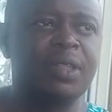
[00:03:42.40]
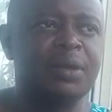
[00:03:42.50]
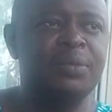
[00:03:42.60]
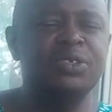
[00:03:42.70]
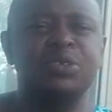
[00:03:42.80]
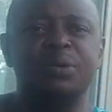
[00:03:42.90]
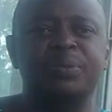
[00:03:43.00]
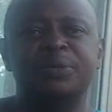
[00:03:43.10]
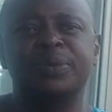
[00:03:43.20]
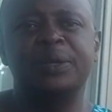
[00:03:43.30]
most
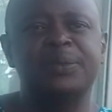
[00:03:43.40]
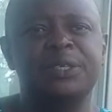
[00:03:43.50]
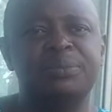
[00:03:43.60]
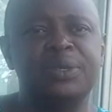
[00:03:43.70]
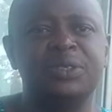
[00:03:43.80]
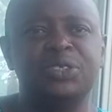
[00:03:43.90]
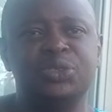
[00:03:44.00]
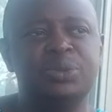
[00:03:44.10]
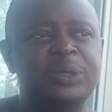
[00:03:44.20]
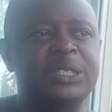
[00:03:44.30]
common primary bone
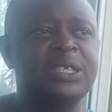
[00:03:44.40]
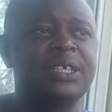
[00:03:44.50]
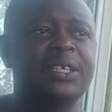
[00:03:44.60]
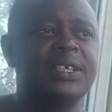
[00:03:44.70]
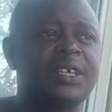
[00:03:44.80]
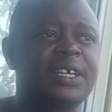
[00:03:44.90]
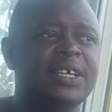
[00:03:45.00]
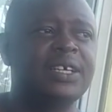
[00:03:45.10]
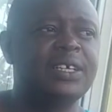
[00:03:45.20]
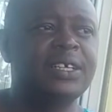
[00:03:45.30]
tumor,
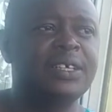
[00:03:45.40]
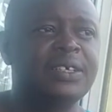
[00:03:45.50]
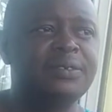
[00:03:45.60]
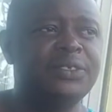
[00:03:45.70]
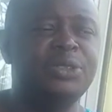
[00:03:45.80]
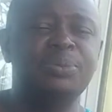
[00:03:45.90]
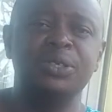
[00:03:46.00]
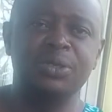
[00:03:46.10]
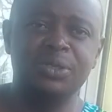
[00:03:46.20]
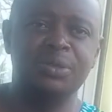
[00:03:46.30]
which may
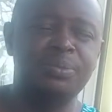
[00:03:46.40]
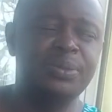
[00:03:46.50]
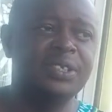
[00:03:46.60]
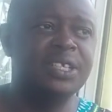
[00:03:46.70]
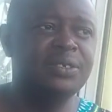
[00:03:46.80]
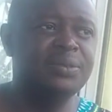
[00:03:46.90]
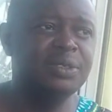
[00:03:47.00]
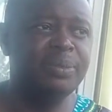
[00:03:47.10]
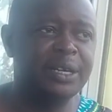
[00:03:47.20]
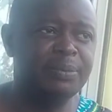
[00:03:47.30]
also present with
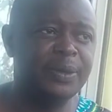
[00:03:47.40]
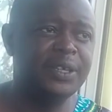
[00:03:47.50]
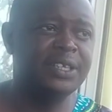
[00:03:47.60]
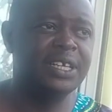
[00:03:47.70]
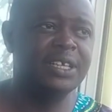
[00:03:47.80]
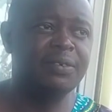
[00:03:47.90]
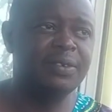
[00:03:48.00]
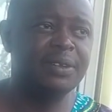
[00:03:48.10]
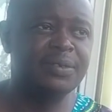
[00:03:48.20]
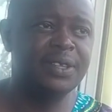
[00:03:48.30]
back pain, like we
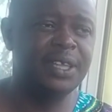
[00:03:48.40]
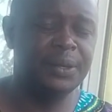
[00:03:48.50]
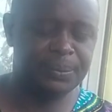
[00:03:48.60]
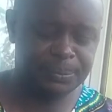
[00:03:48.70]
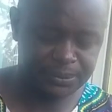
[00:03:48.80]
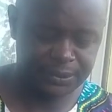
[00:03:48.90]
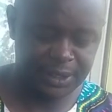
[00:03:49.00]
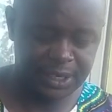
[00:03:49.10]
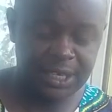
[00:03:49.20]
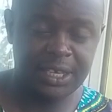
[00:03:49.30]
have said.
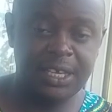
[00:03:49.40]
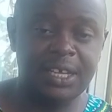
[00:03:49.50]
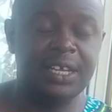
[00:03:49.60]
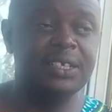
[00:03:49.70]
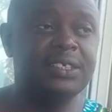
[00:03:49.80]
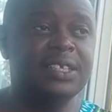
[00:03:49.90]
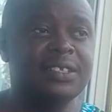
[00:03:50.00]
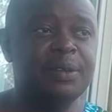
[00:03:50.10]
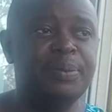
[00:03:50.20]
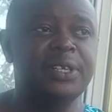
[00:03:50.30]
It has
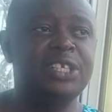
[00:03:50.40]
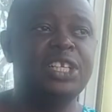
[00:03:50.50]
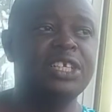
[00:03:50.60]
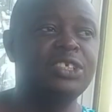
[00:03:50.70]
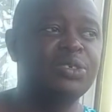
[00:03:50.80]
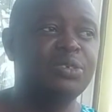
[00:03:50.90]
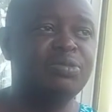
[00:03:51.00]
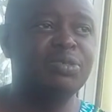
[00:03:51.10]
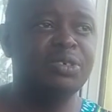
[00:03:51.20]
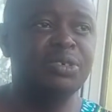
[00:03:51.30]
a predilection
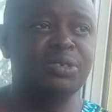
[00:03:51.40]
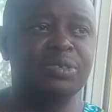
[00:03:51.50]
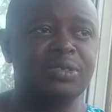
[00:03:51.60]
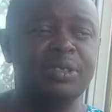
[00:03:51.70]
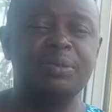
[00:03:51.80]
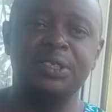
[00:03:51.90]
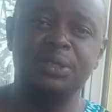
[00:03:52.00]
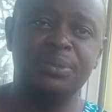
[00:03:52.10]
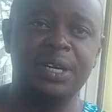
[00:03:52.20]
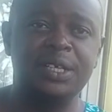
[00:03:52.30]
for the
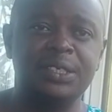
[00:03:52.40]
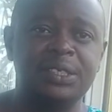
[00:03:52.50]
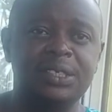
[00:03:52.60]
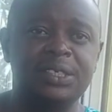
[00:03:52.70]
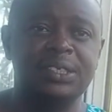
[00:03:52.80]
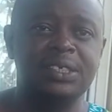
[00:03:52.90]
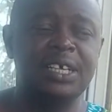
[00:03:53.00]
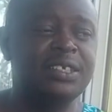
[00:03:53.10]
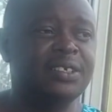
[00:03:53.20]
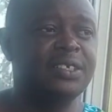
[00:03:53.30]
vertebra
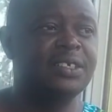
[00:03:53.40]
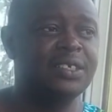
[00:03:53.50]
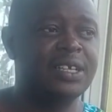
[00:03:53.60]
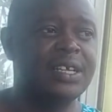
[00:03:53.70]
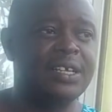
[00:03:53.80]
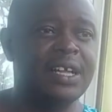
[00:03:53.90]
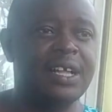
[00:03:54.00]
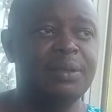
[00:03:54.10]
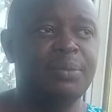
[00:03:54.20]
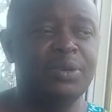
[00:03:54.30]
and
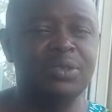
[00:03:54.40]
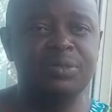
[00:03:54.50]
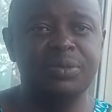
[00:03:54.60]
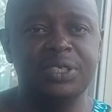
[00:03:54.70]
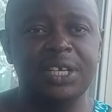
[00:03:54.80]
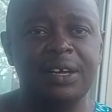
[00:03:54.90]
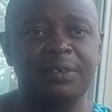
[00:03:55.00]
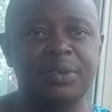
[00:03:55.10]
other bones which have